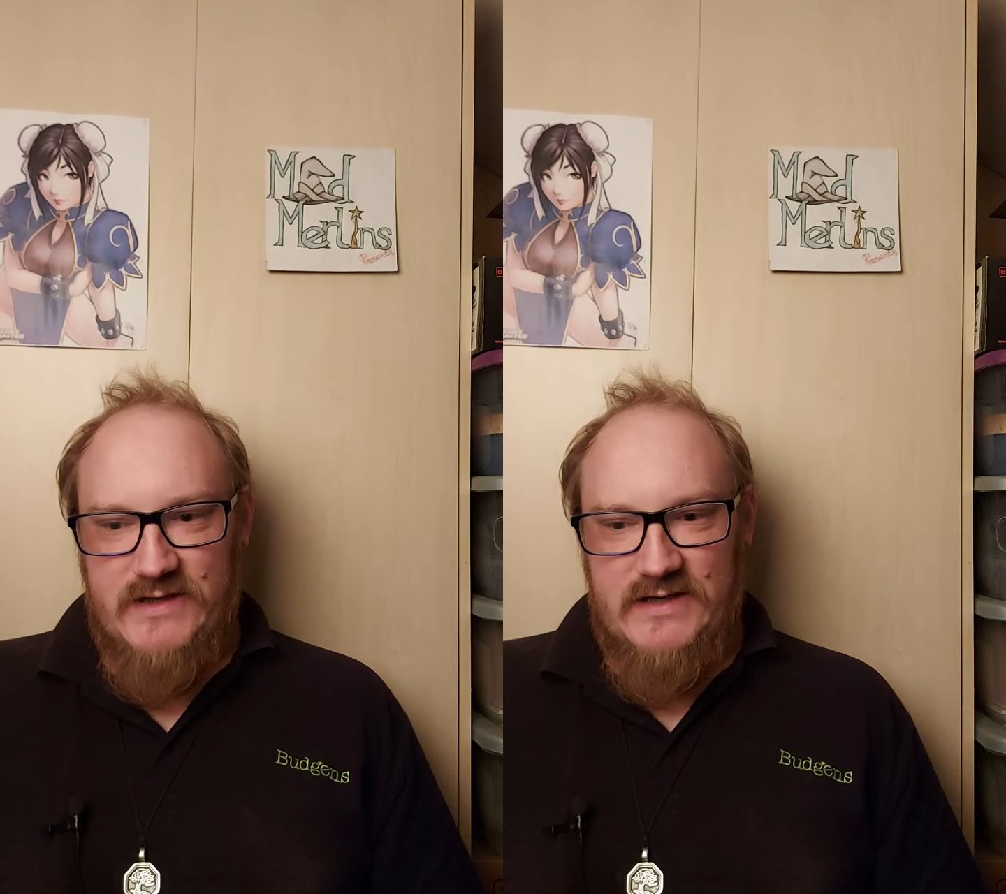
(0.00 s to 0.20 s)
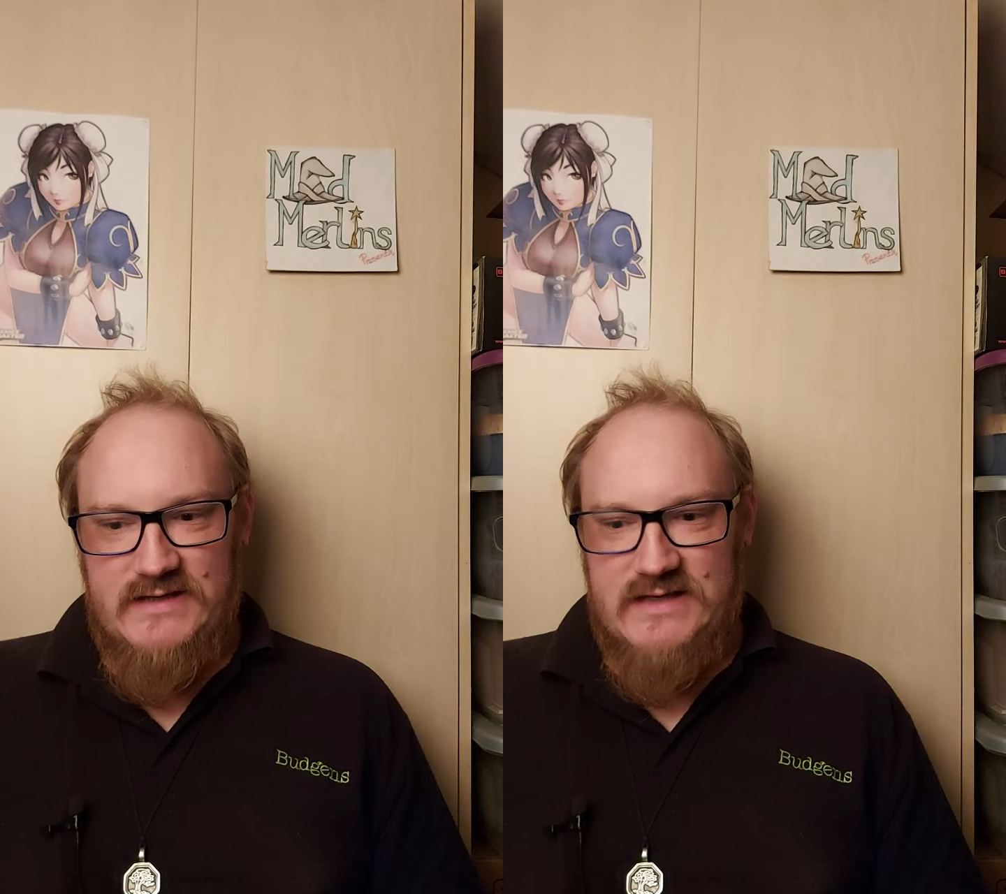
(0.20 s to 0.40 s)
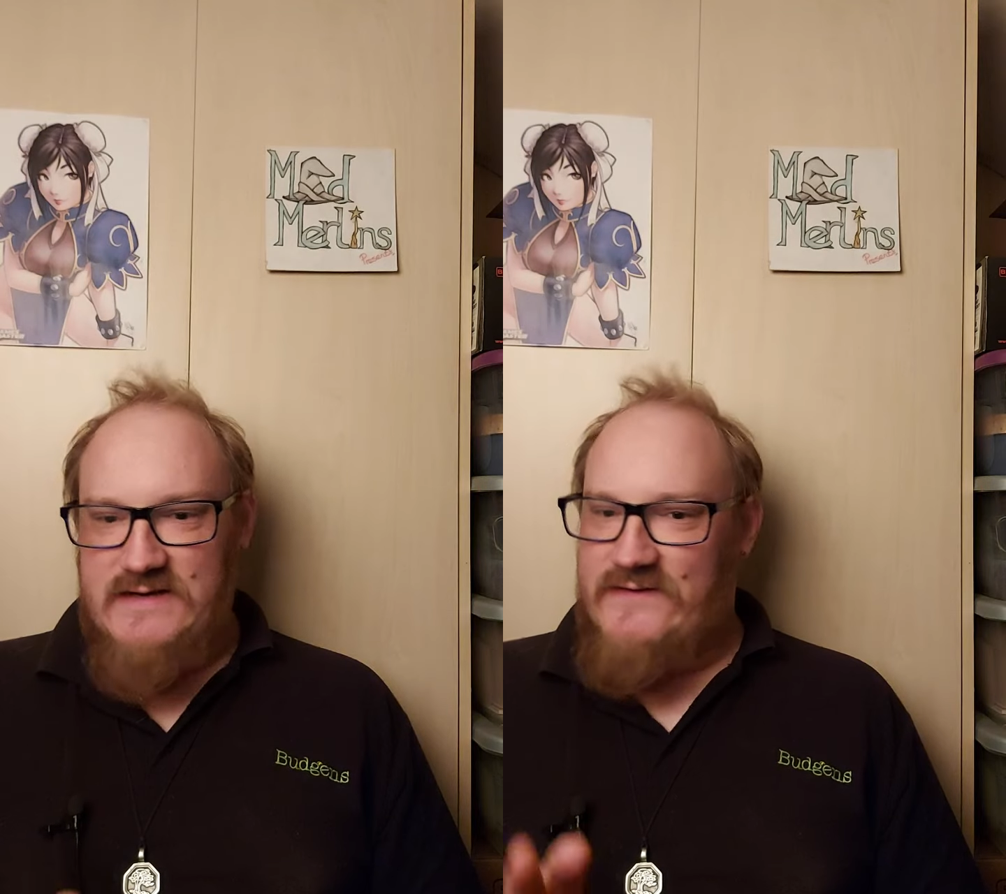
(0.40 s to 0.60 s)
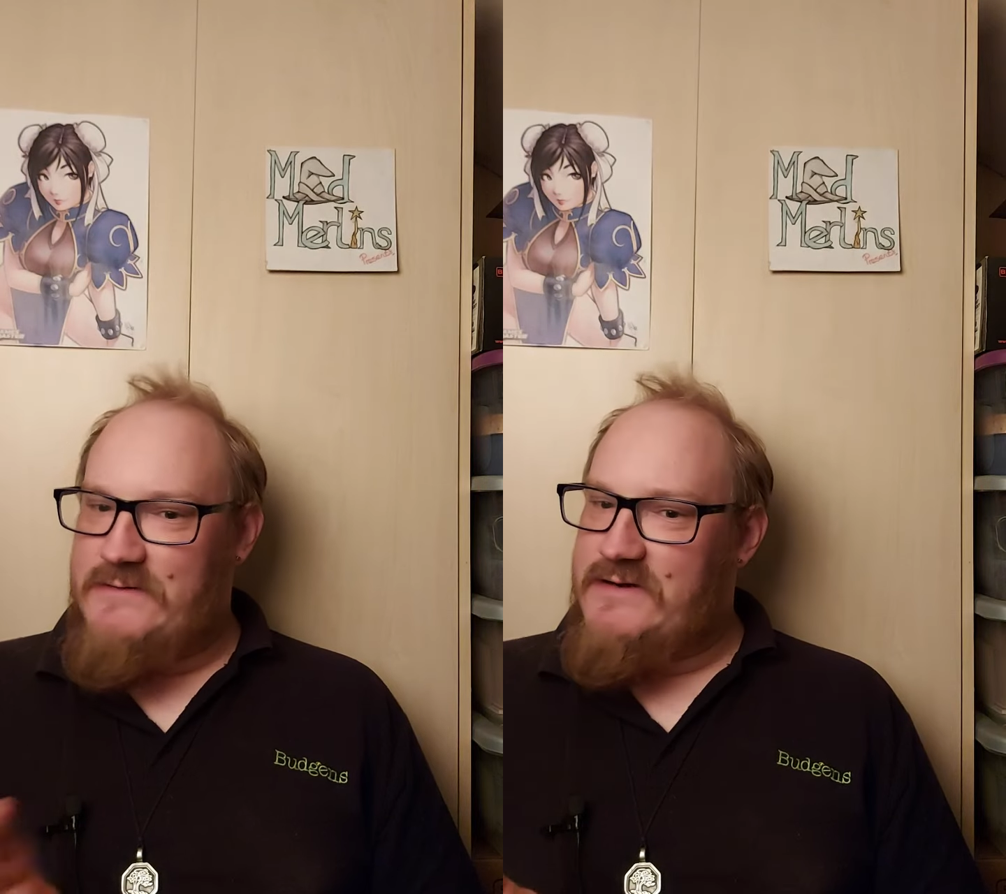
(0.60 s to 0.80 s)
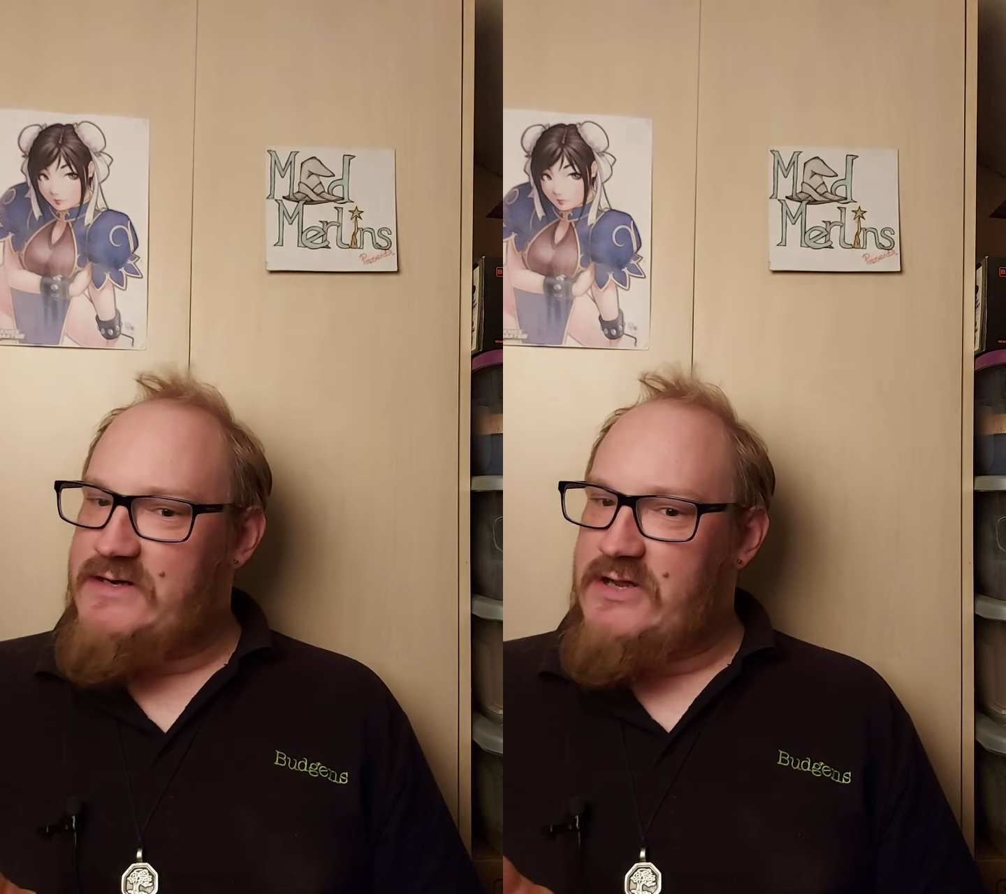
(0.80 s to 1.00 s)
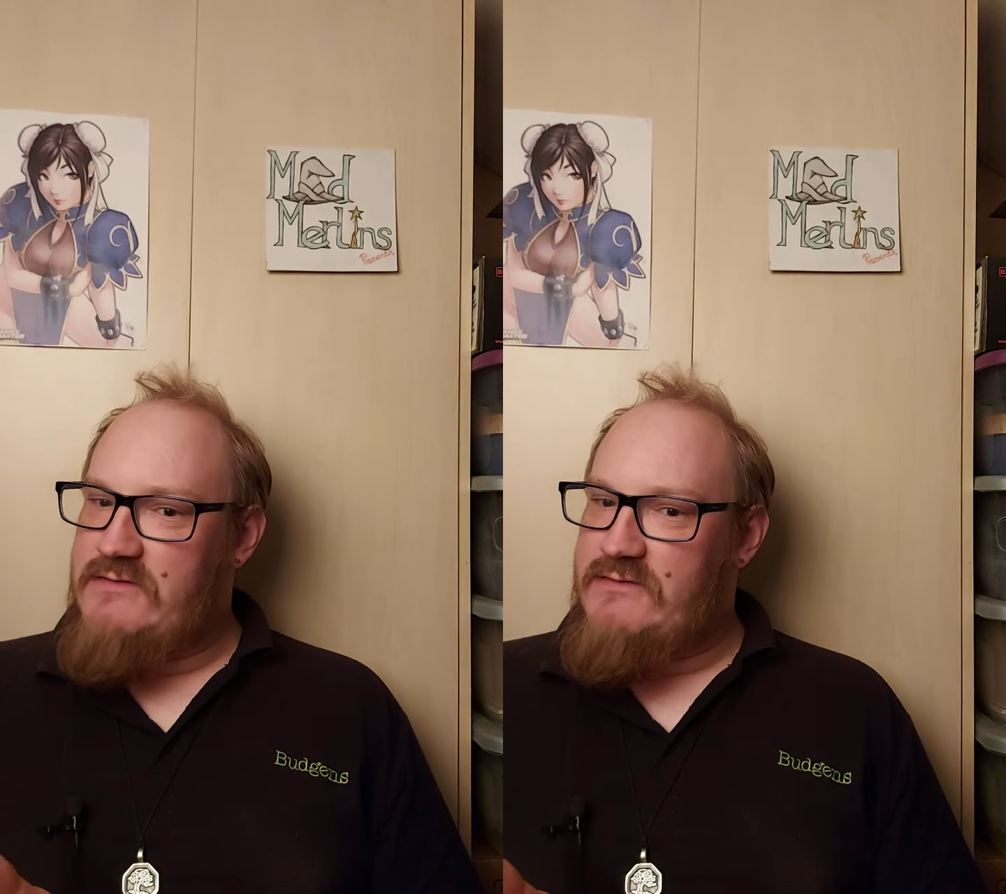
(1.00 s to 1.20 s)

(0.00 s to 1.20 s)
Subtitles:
but if I'm going to go